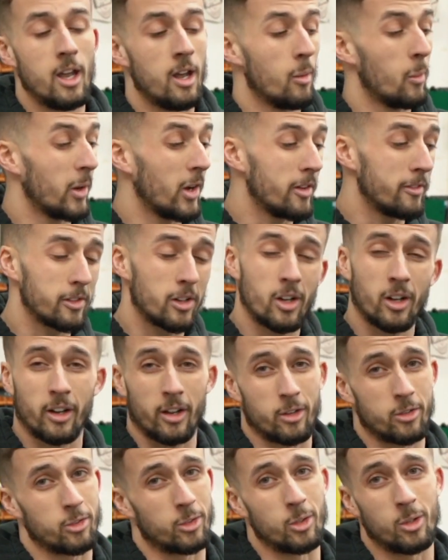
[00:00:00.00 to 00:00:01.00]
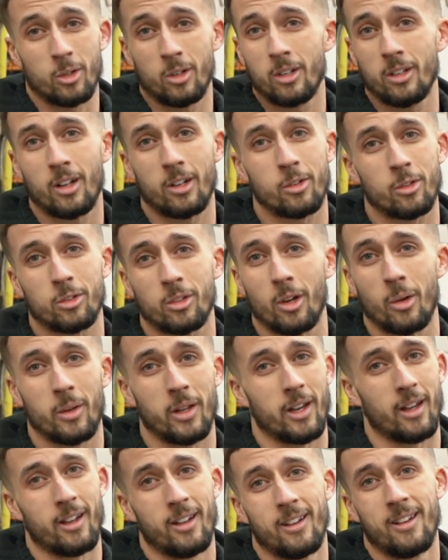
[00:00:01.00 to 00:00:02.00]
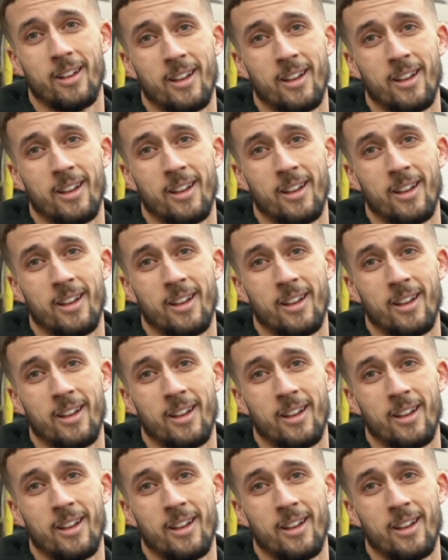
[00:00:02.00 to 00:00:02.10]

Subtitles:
whenever I get stuck, I'll just go there.